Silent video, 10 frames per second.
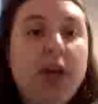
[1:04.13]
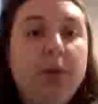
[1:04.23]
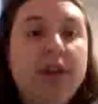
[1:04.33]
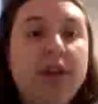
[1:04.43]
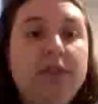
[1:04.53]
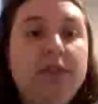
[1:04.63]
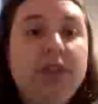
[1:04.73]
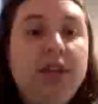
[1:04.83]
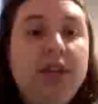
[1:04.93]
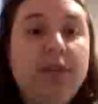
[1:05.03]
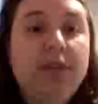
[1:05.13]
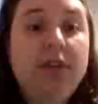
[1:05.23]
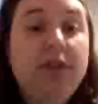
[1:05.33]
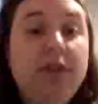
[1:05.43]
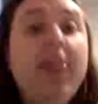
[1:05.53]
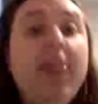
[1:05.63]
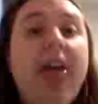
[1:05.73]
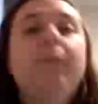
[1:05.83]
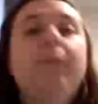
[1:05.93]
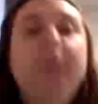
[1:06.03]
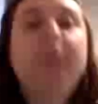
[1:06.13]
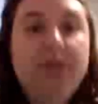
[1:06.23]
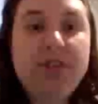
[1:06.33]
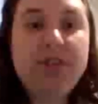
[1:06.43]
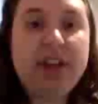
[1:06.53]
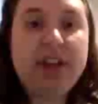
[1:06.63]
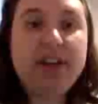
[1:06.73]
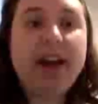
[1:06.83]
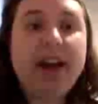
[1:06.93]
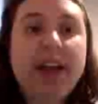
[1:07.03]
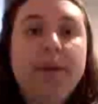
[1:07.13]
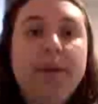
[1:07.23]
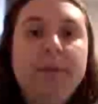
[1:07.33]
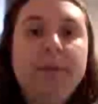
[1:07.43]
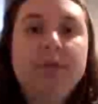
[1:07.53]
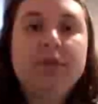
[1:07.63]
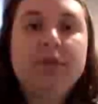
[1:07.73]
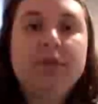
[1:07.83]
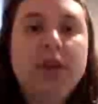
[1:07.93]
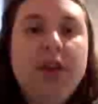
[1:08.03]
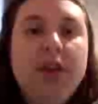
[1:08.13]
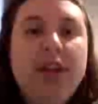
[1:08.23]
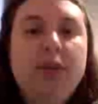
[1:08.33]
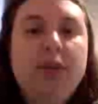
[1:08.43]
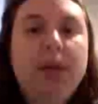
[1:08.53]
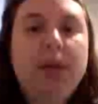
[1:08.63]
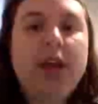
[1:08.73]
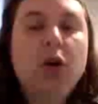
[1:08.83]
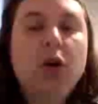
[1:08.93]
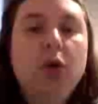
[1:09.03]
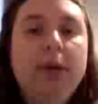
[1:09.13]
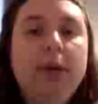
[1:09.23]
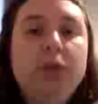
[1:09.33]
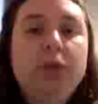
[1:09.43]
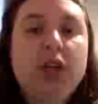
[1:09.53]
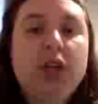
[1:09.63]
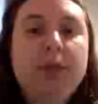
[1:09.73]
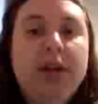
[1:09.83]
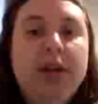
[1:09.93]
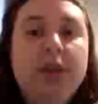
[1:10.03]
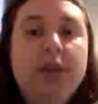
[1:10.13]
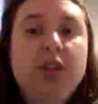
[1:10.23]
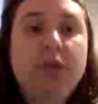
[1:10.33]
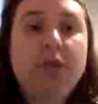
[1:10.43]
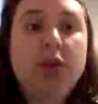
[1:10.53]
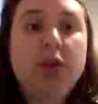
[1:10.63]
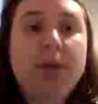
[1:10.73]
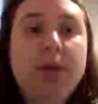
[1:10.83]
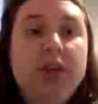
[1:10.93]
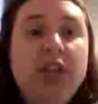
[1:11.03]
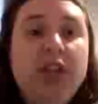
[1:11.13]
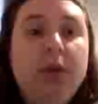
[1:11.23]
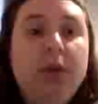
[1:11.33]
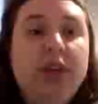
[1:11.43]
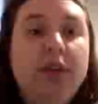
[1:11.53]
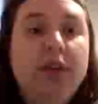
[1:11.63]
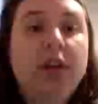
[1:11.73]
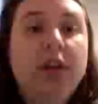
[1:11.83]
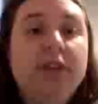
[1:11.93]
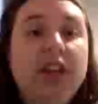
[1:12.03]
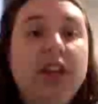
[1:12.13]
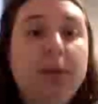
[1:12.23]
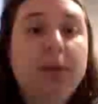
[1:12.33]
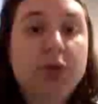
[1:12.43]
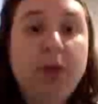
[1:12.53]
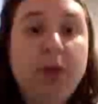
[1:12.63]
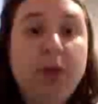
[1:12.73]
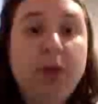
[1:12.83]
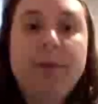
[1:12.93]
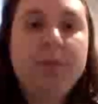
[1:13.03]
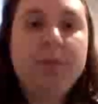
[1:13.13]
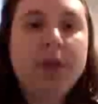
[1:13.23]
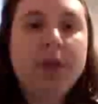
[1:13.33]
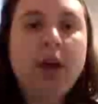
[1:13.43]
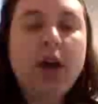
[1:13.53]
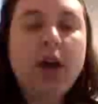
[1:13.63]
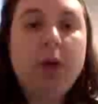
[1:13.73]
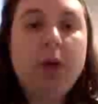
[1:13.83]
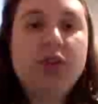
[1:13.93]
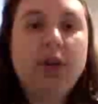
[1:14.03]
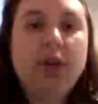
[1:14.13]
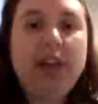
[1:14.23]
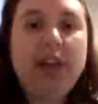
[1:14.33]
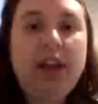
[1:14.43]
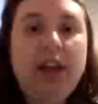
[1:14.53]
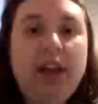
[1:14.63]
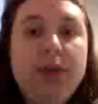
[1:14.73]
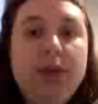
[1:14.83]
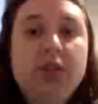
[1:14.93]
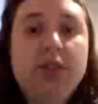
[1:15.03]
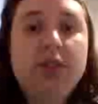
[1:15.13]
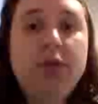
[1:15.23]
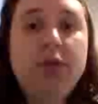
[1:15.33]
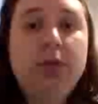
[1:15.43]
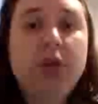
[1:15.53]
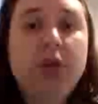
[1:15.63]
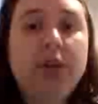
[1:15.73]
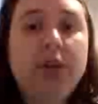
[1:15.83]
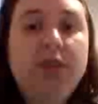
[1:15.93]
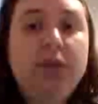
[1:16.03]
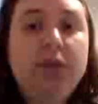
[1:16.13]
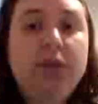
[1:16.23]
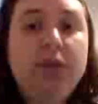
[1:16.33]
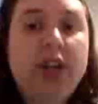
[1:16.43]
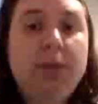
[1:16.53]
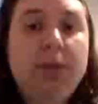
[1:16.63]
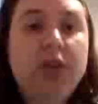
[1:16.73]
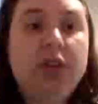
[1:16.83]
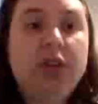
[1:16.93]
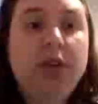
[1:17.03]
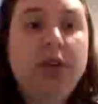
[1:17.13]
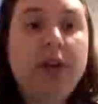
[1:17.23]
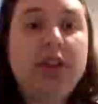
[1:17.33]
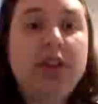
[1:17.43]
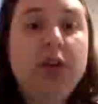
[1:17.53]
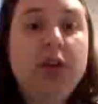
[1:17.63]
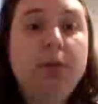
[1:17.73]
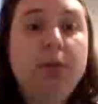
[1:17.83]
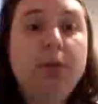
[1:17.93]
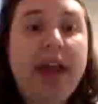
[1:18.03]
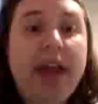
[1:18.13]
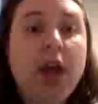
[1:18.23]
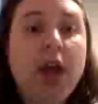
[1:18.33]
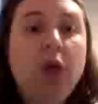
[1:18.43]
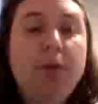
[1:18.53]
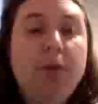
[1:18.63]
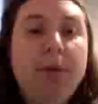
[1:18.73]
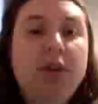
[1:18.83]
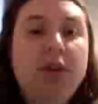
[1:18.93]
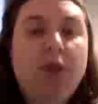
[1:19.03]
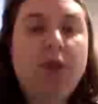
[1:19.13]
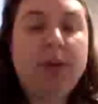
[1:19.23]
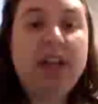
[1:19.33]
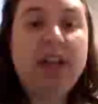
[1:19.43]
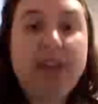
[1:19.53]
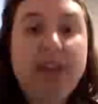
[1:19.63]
in 1599. At the end of the play, William Shakespeare announces the forthcoming sequel entitled Love's Labour's One. A witch called Lilith uses a voodoo doll to influence Shakespeare to declare that the new play will premiere the following evening.